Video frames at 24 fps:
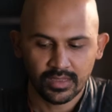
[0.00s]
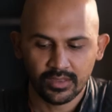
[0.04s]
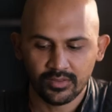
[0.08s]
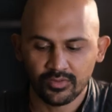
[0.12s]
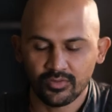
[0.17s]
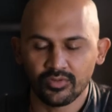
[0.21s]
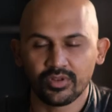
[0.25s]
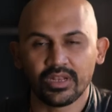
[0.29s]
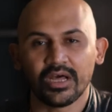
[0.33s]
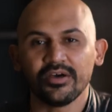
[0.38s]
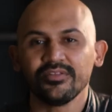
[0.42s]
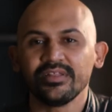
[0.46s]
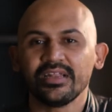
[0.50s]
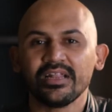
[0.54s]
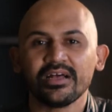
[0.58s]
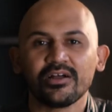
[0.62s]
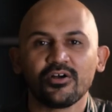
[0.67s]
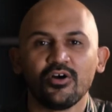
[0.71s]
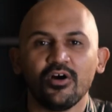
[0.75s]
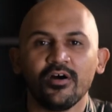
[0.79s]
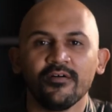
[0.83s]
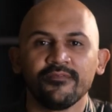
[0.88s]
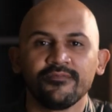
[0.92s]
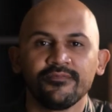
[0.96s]
So now that our
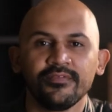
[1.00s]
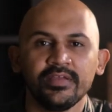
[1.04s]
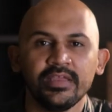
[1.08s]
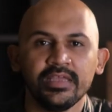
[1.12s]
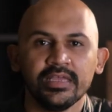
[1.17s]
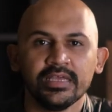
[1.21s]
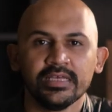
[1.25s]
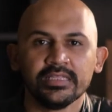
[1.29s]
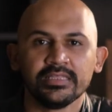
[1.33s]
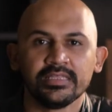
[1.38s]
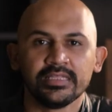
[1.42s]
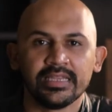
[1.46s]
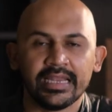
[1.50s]
coffee is